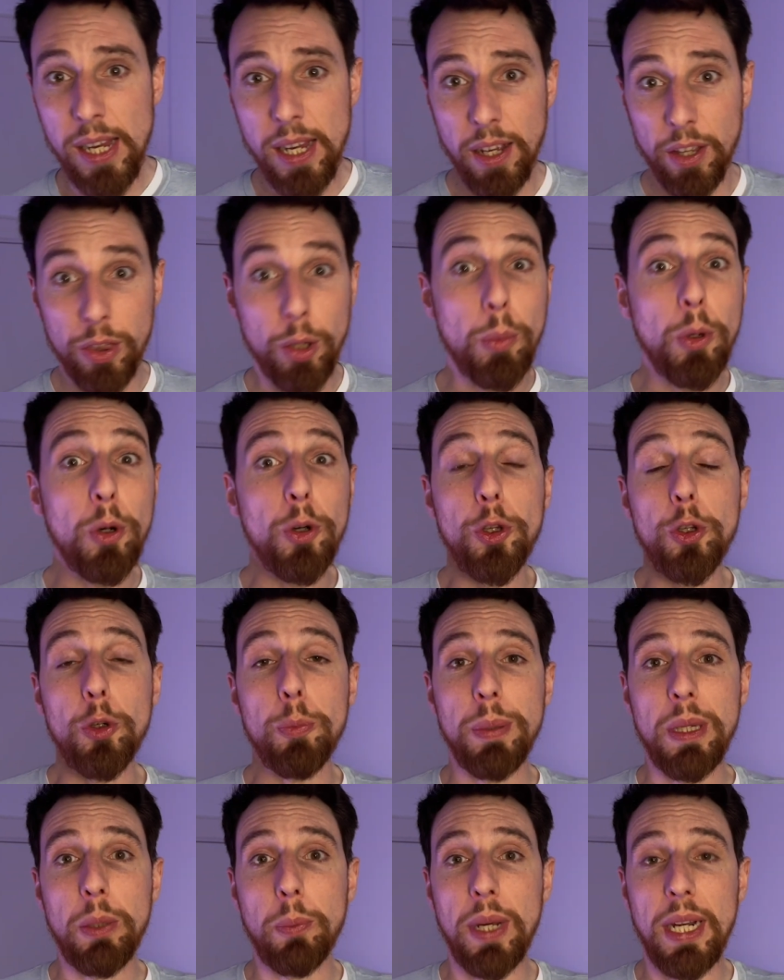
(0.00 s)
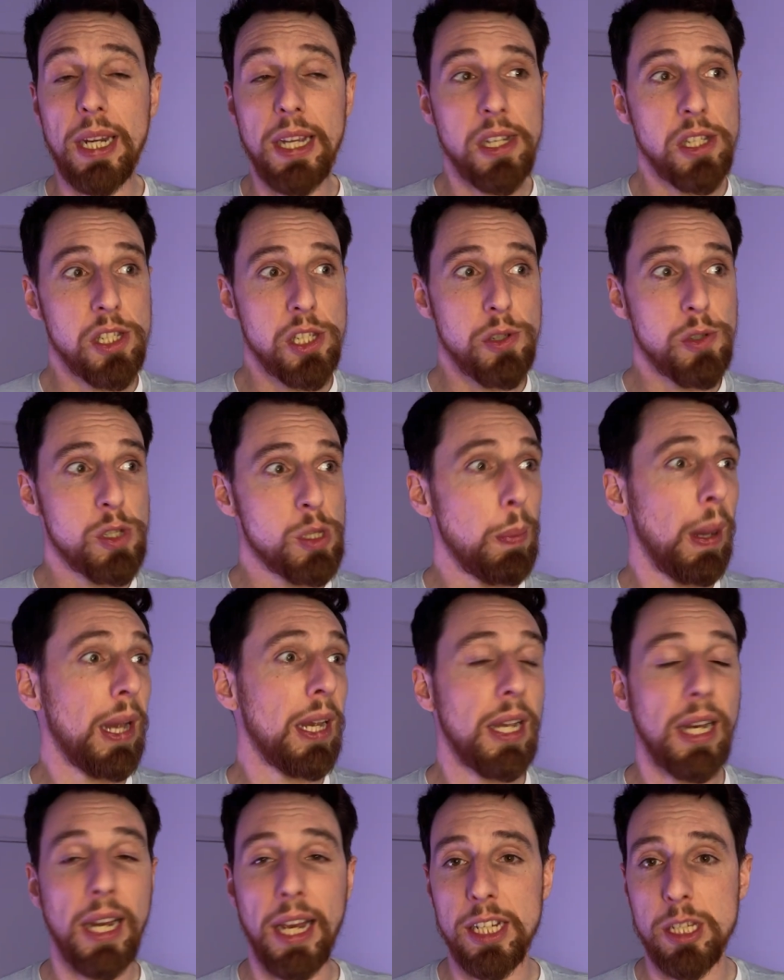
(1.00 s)
and the more you'll be willing to
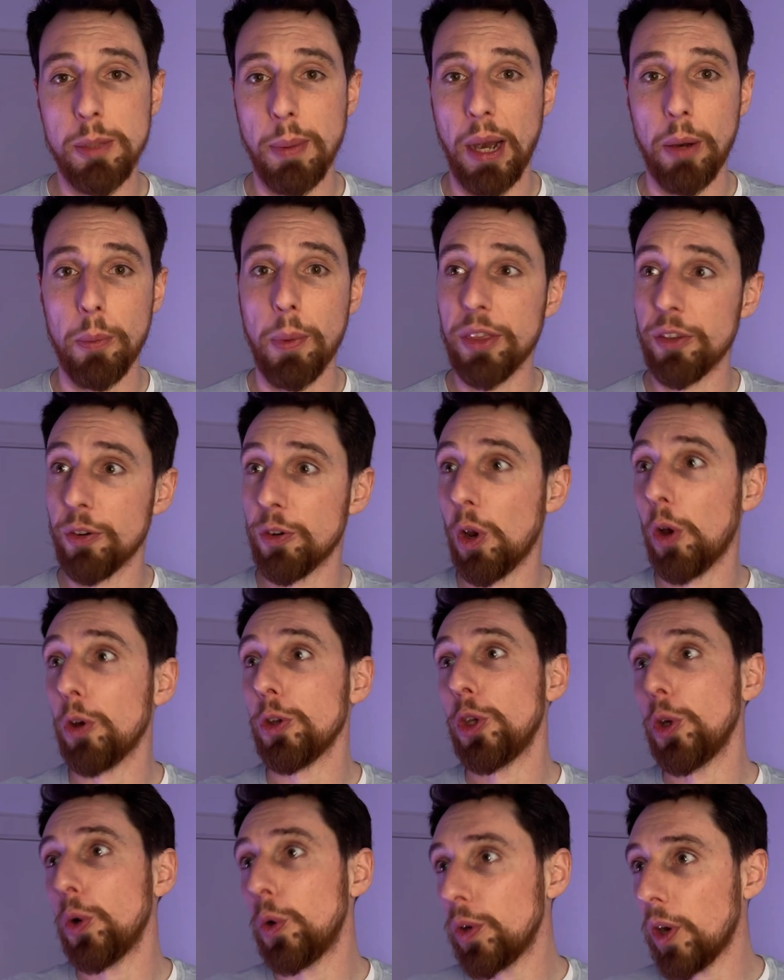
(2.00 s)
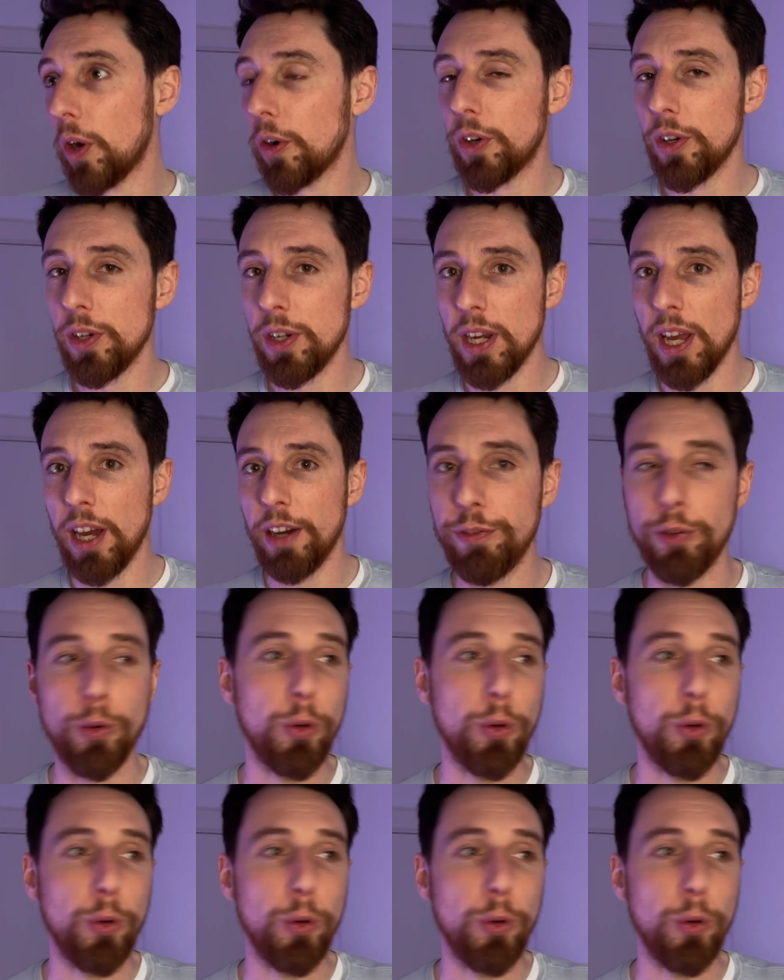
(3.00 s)
speculate about whether or not you're not good enough,